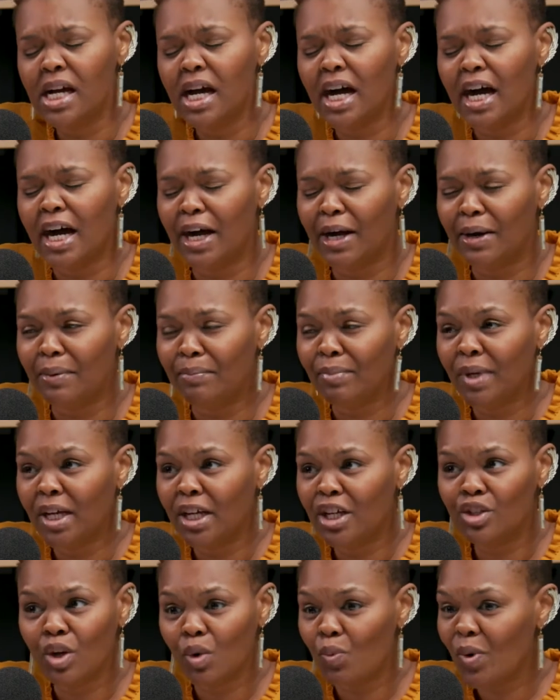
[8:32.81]

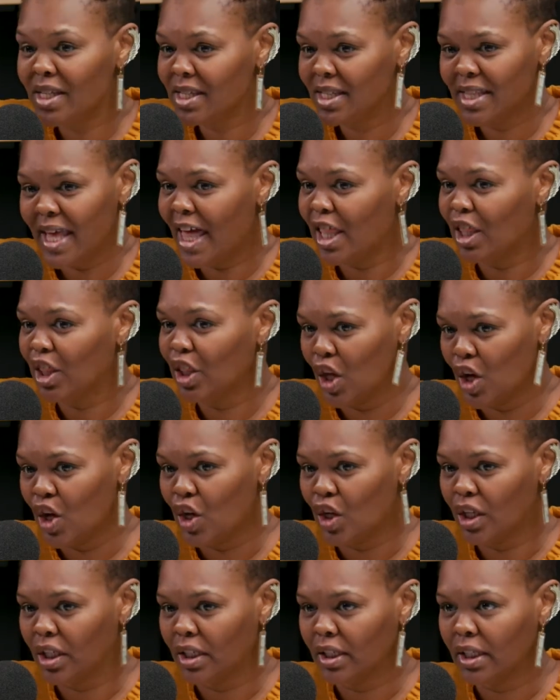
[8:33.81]
So it wasn't that
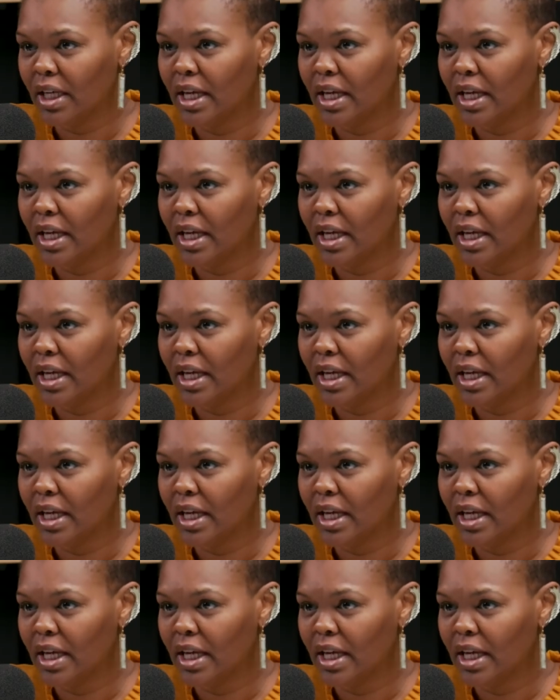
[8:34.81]
long.